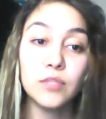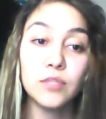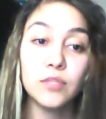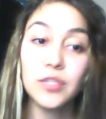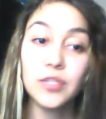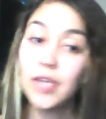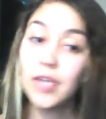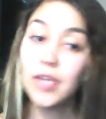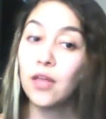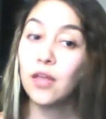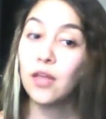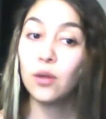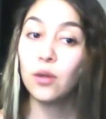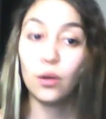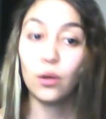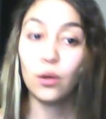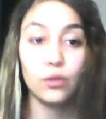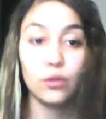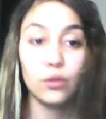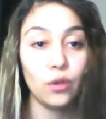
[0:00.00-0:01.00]
together
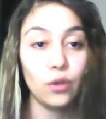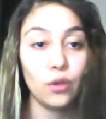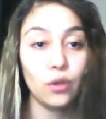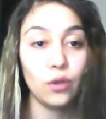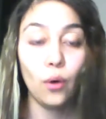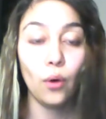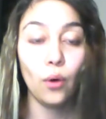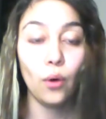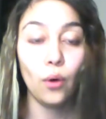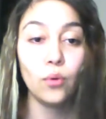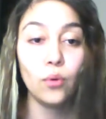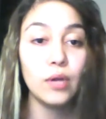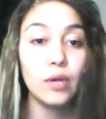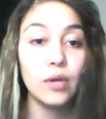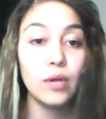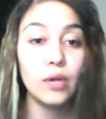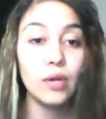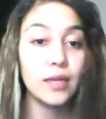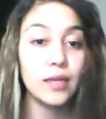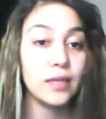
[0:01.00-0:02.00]
on their
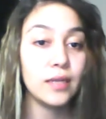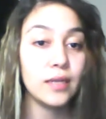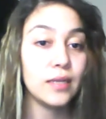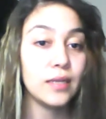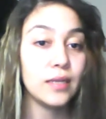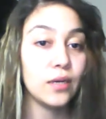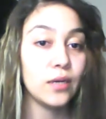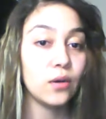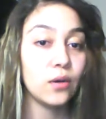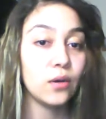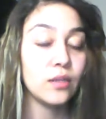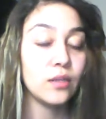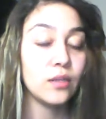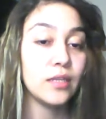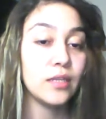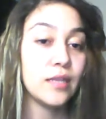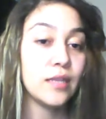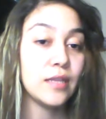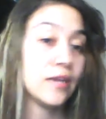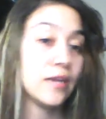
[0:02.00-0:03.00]
own, and then later on
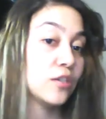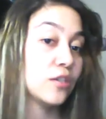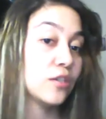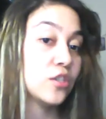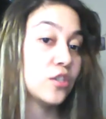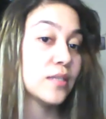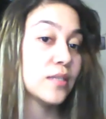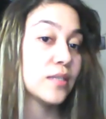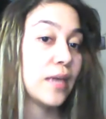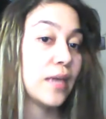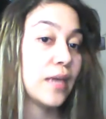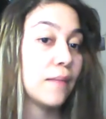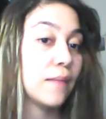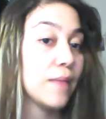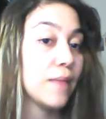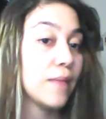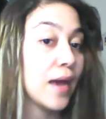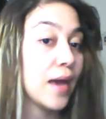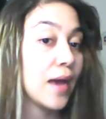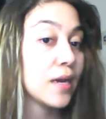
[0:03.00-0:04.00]
they just get
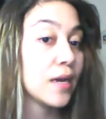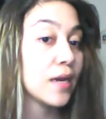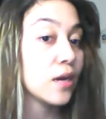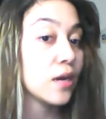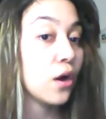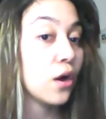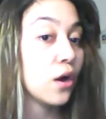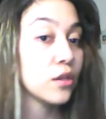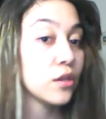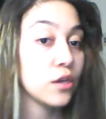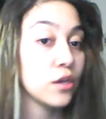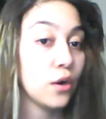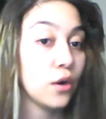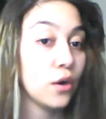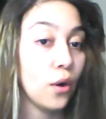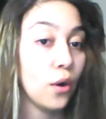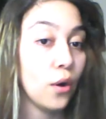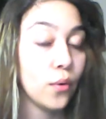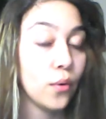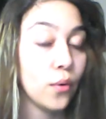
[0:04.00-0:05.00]
matted on their
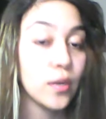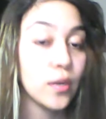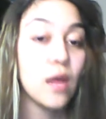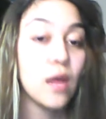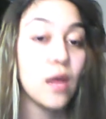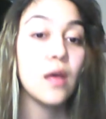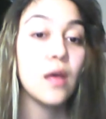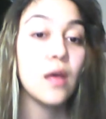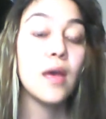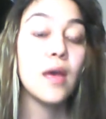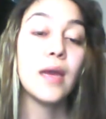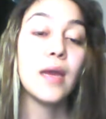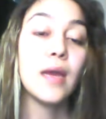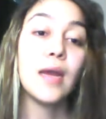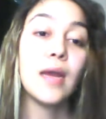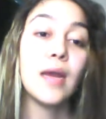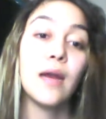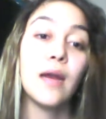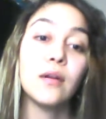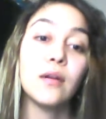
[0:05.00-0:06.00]
own.
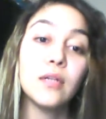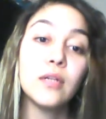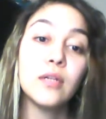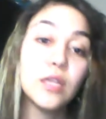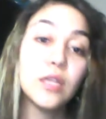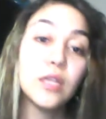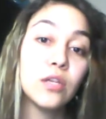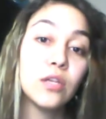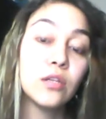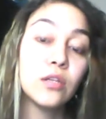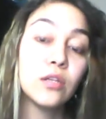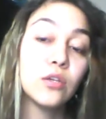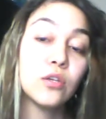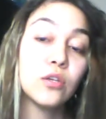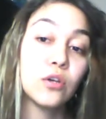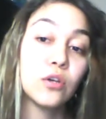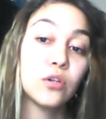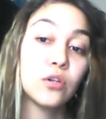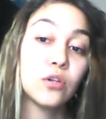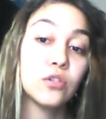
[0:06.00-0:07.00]
And how to clean
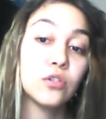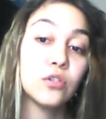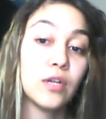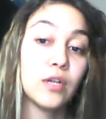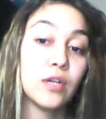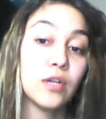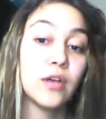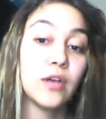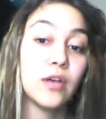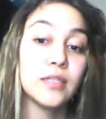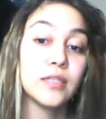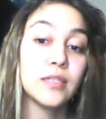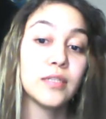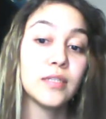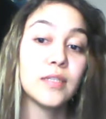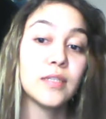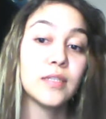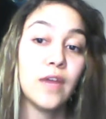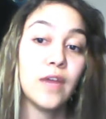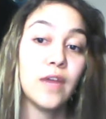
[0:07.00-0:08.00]
your dreadlocks
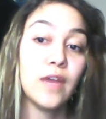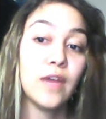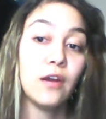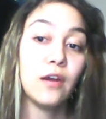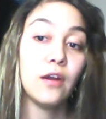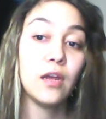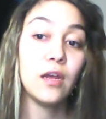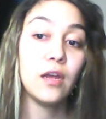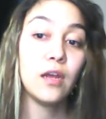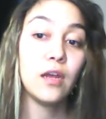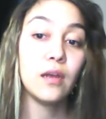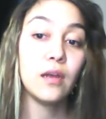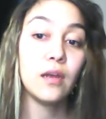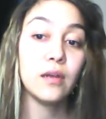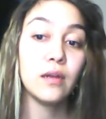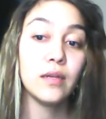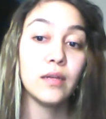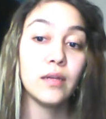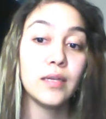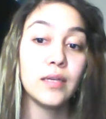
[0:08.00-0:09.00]
is very
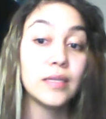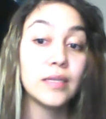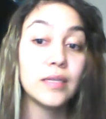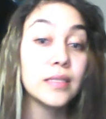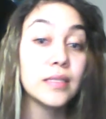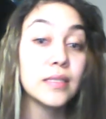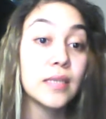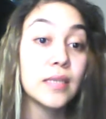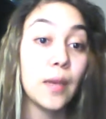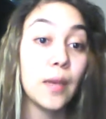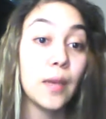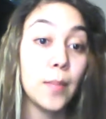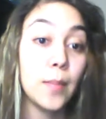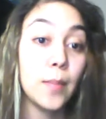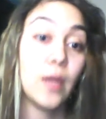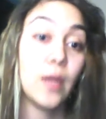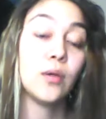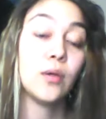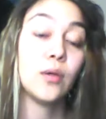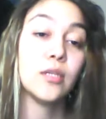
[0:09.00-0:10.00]
easy.
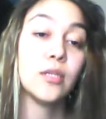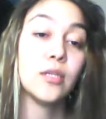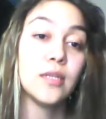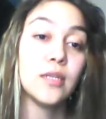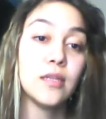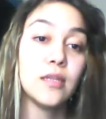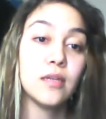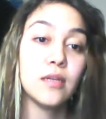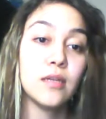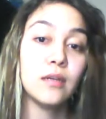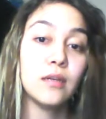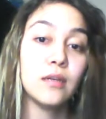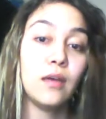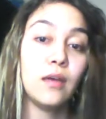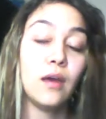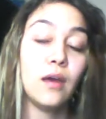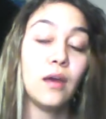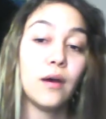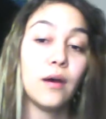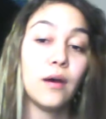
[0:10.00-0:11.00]
Apparently
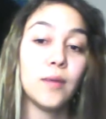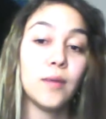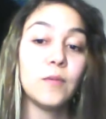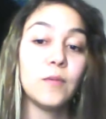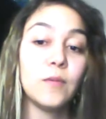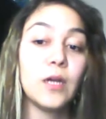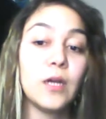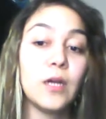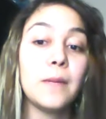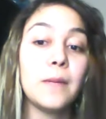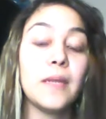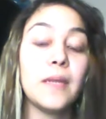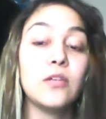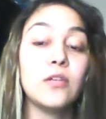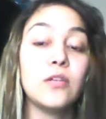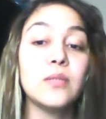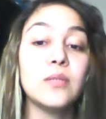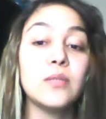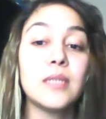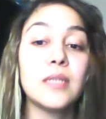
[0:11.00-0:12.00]
they
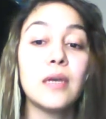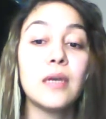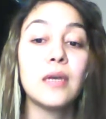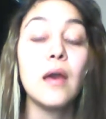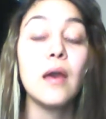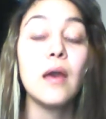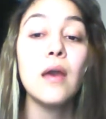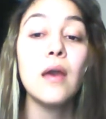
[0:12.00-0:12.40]
recommend using